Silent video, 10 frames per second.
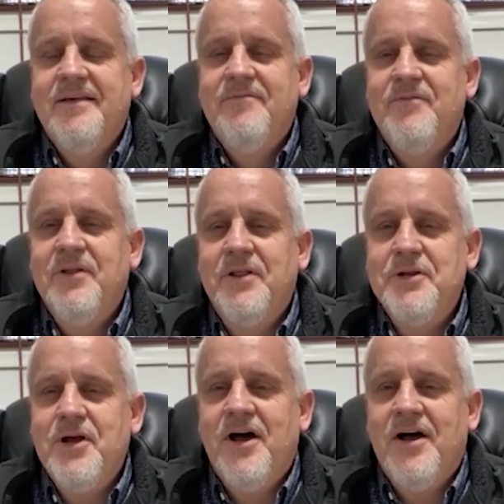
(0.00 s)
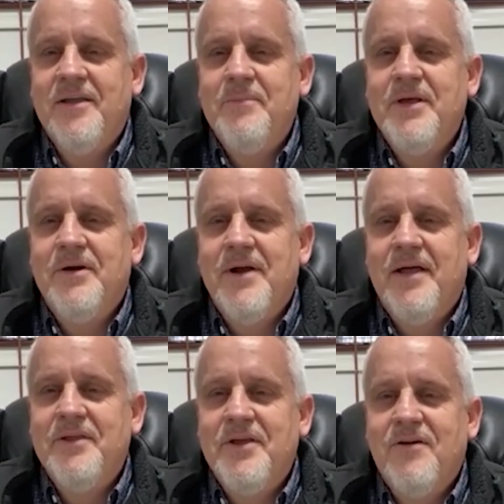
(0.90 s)
feeling young and being around
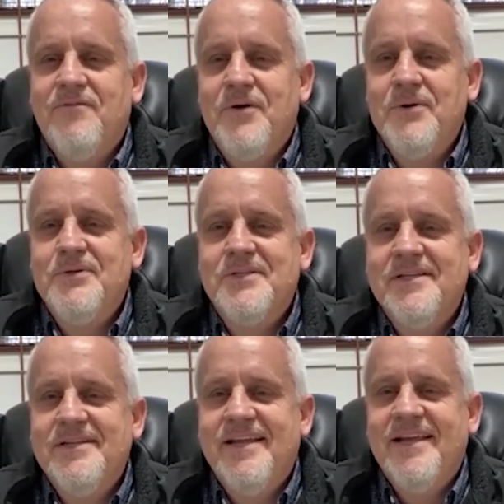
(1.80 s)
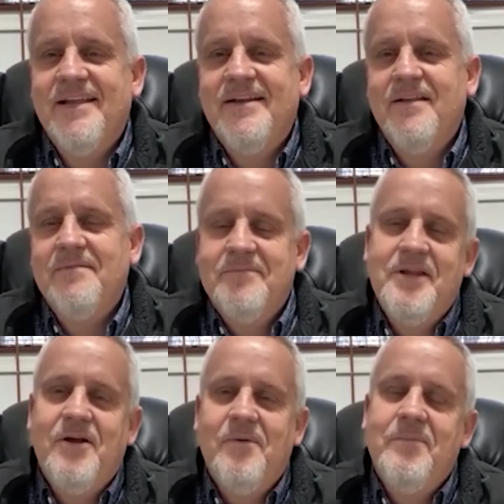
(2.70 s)
the young folks, and and you
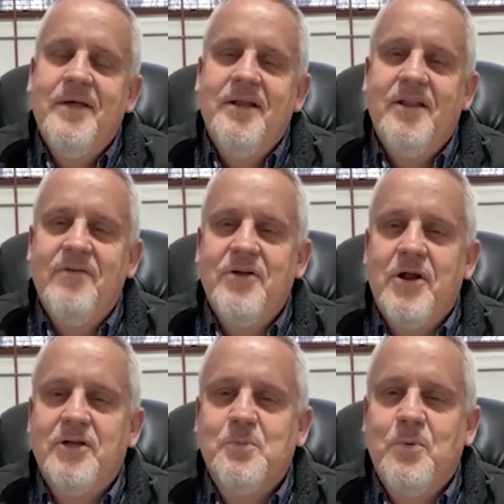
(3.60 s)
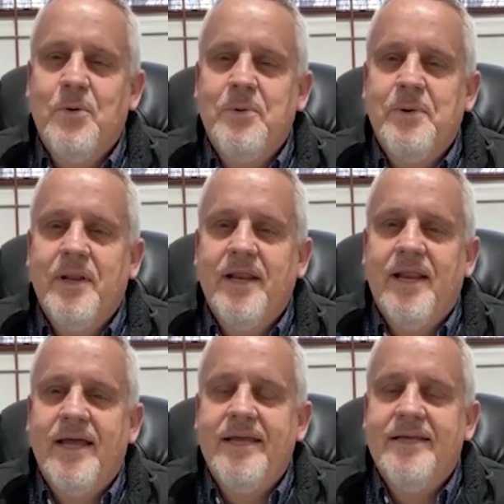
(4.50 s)
know loving on a sport we really
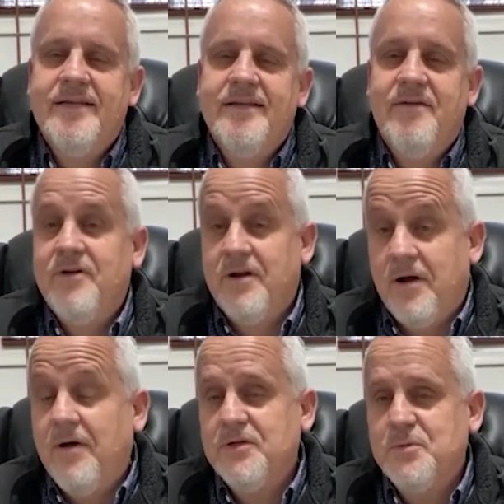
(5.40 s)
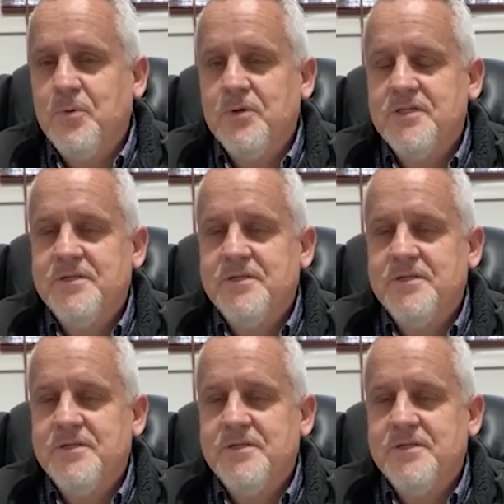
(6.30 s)
like and loving on all the sports.